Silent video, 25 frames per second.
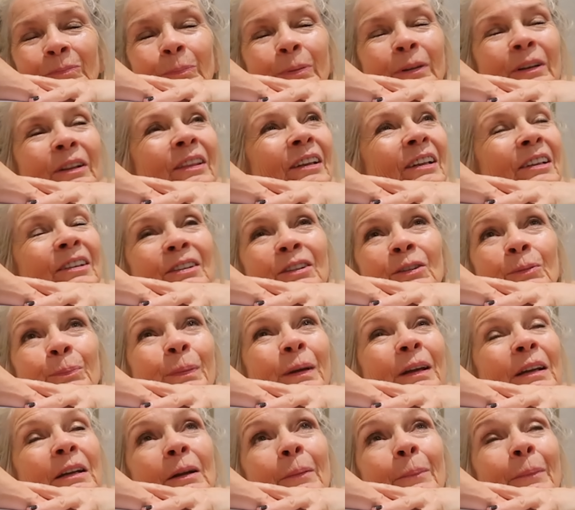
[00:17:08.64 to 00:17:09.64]
but this has
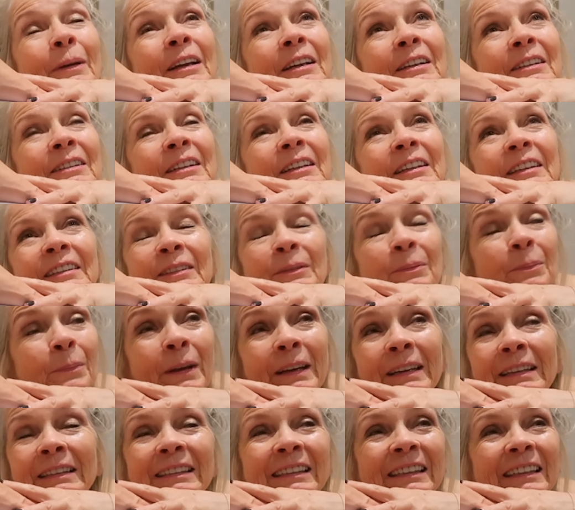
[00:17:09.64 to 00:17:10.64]
been amazing. It's
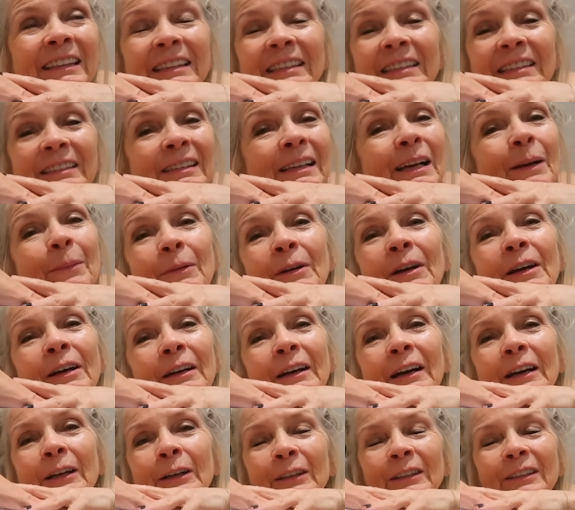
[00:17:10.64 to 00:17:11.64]
amazing in the summer
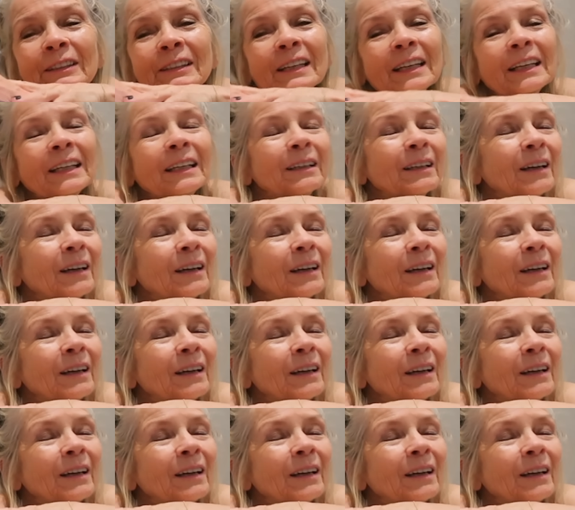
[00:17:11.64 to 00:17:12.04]
and it's